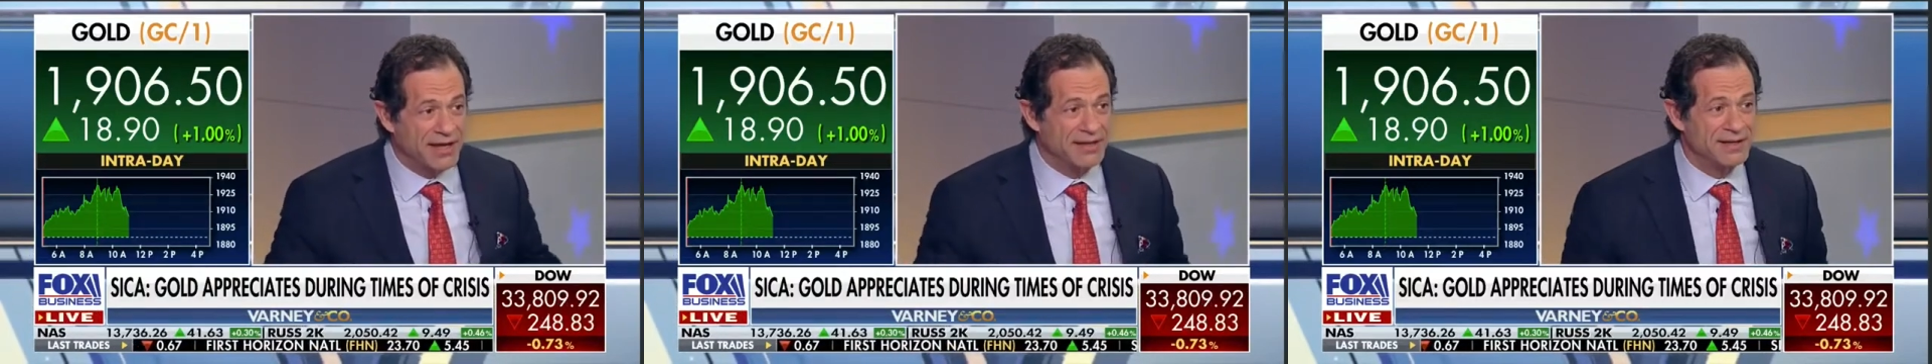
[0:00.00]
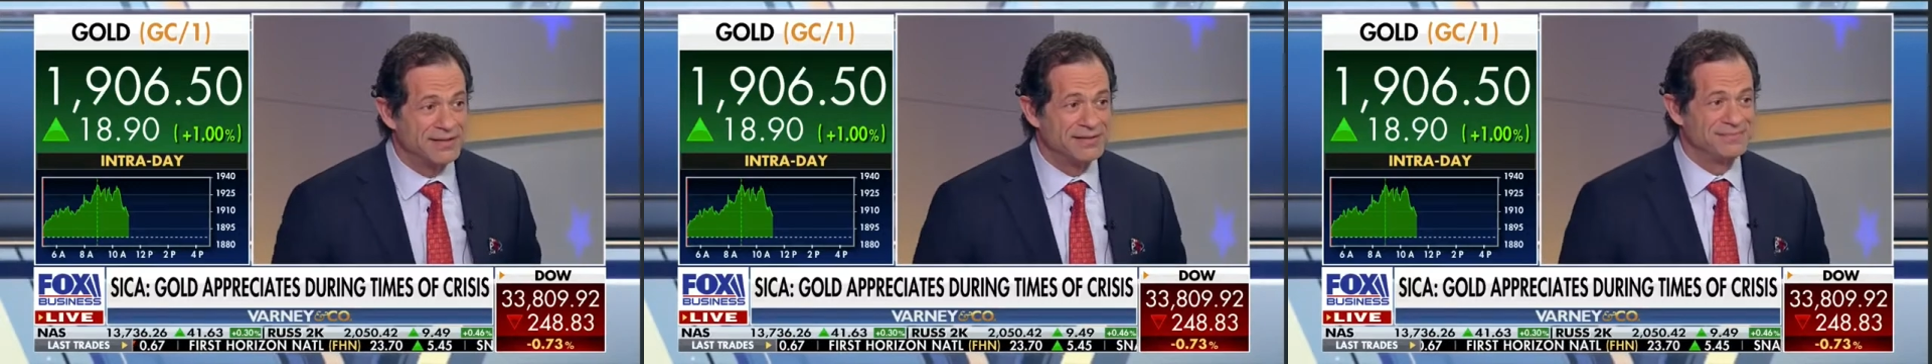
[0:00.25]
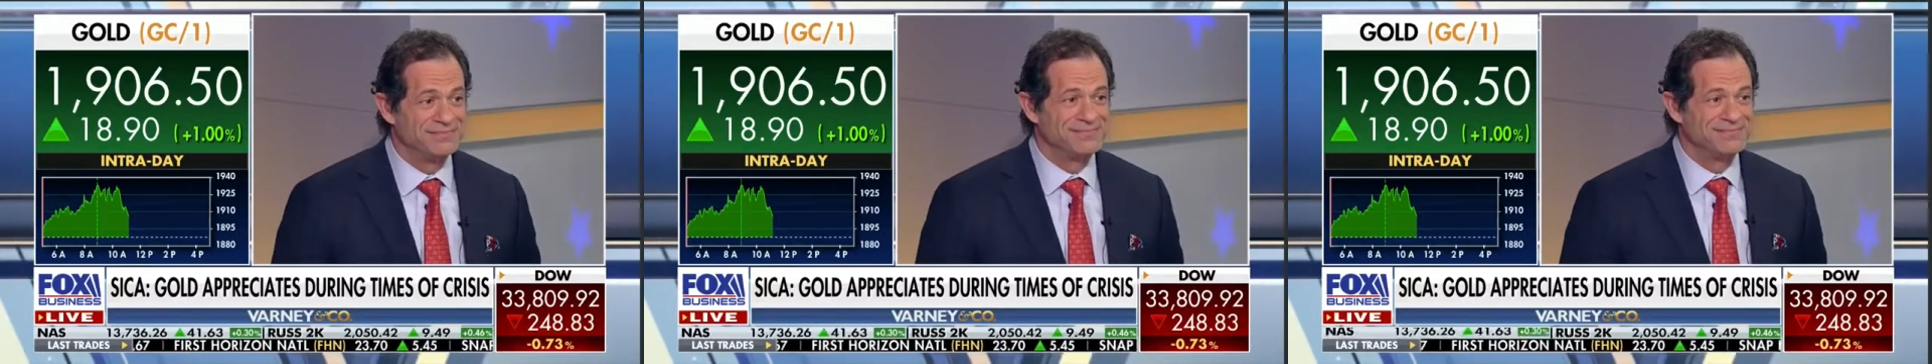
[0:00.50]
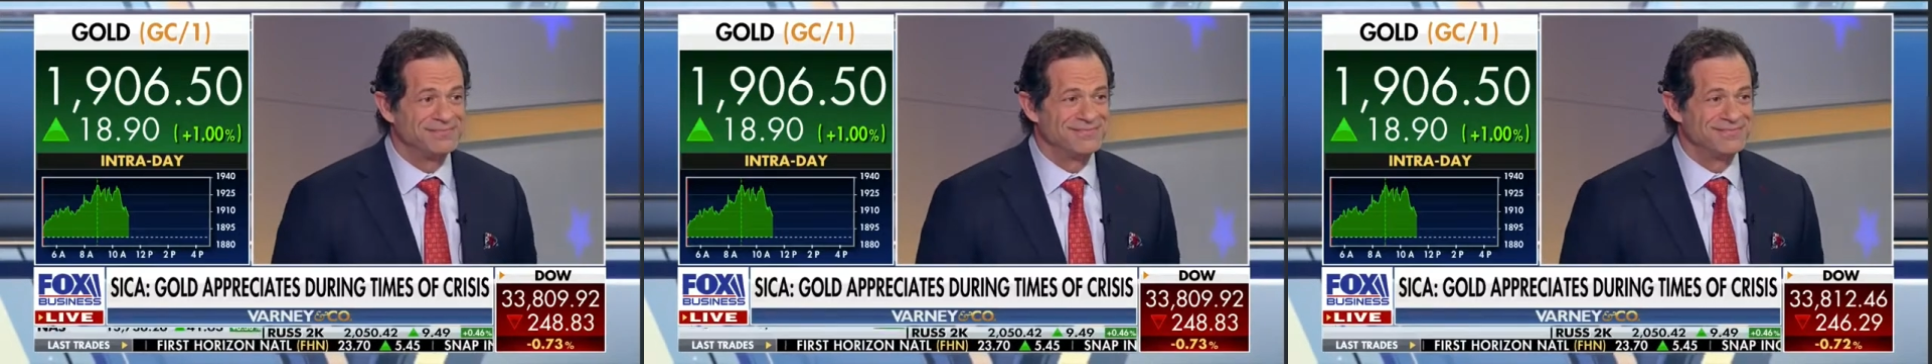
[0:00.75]
Jeff, I've
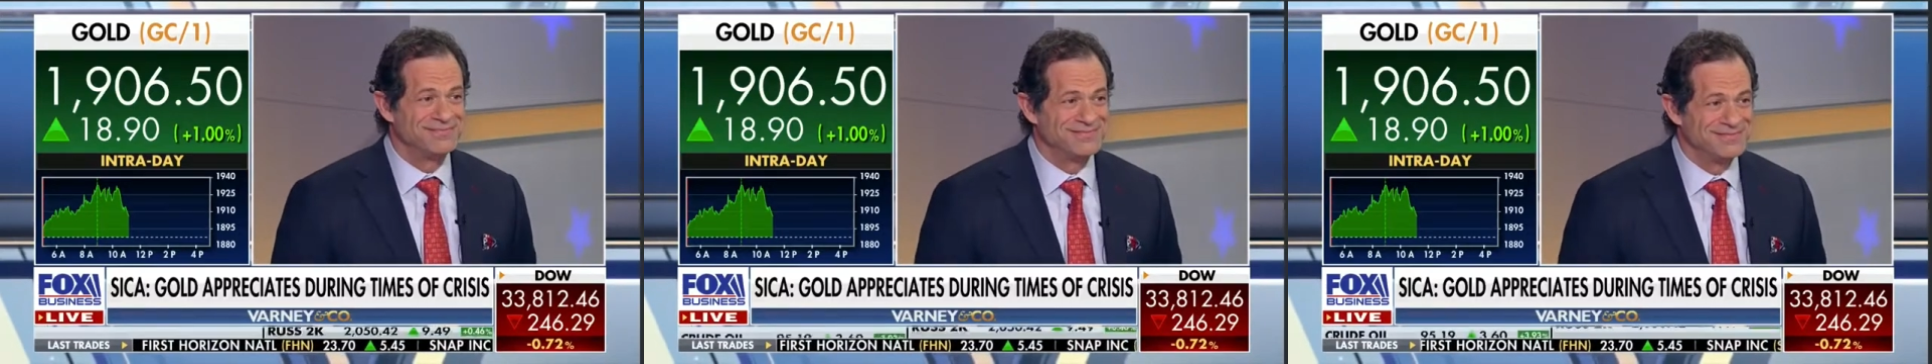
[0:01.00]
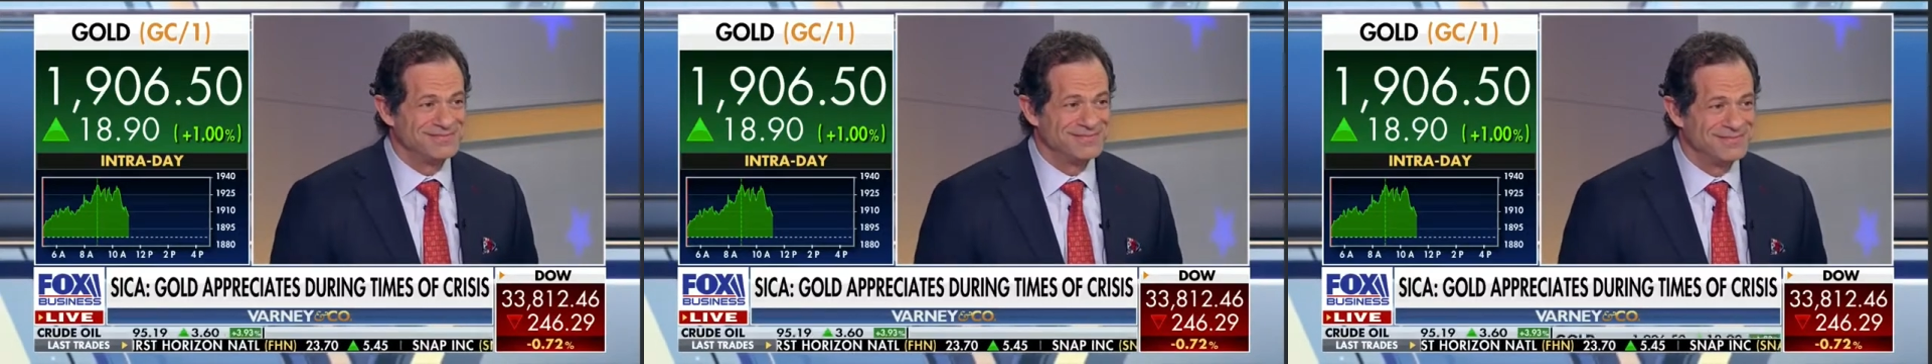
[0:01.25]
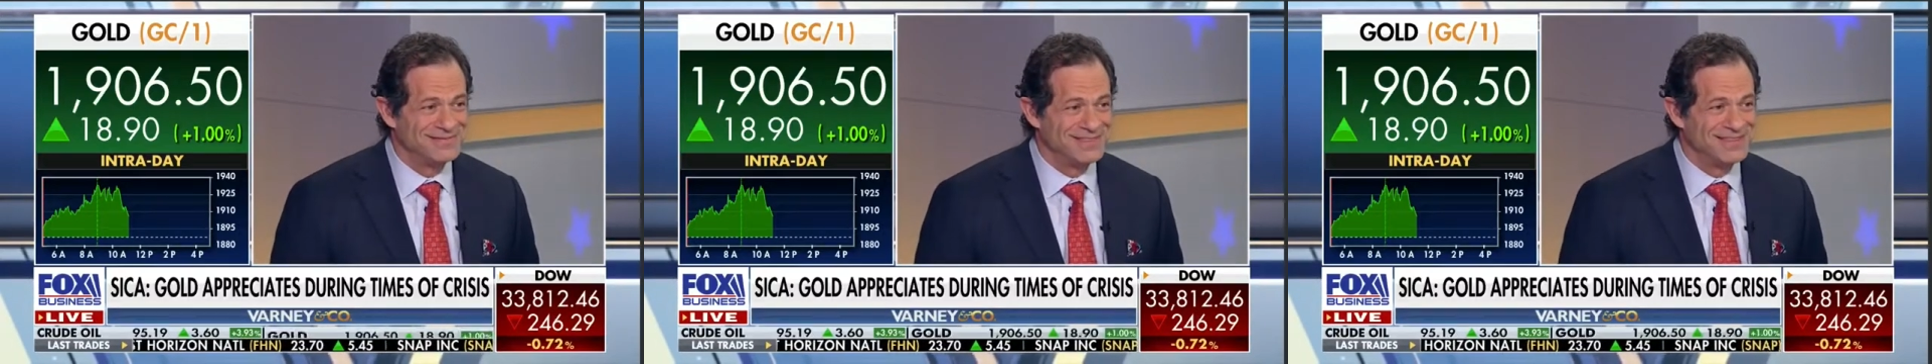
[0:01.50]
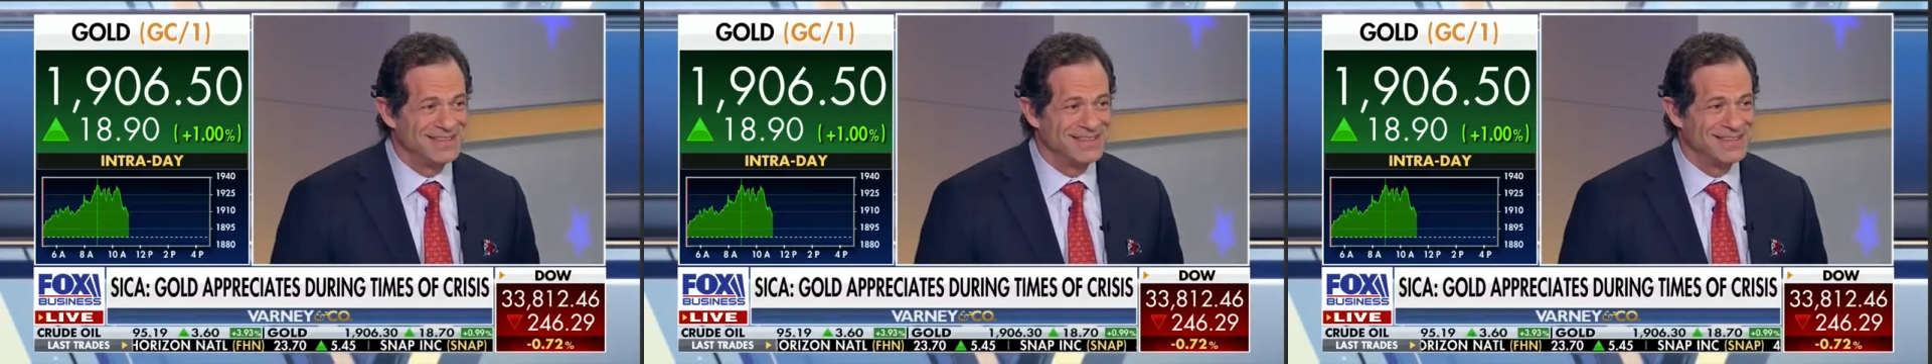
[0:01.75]
always taken gold
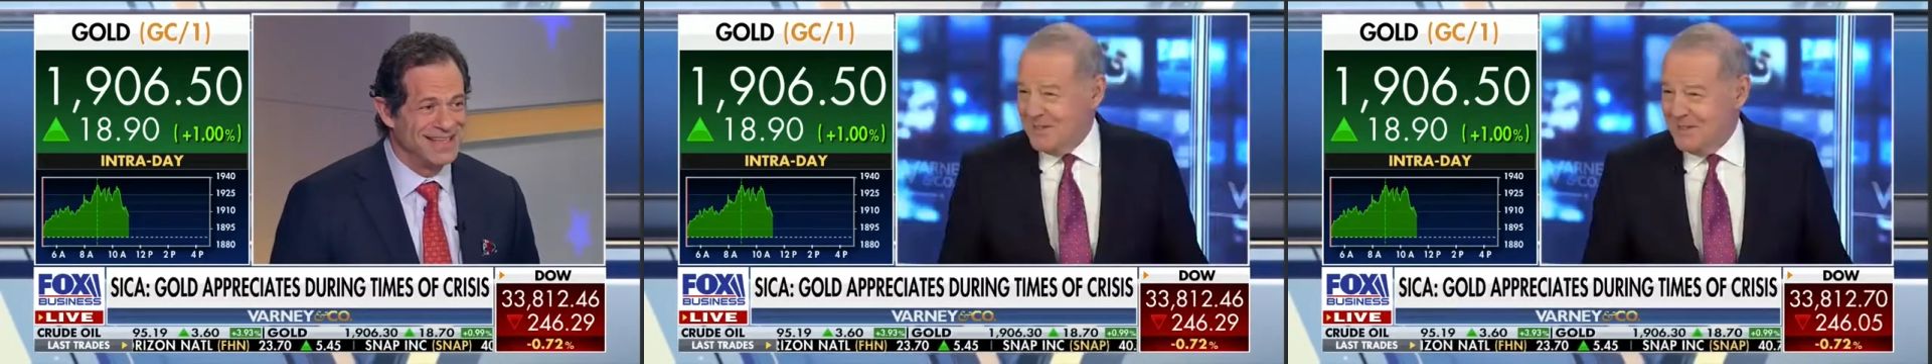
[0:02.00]
seriously.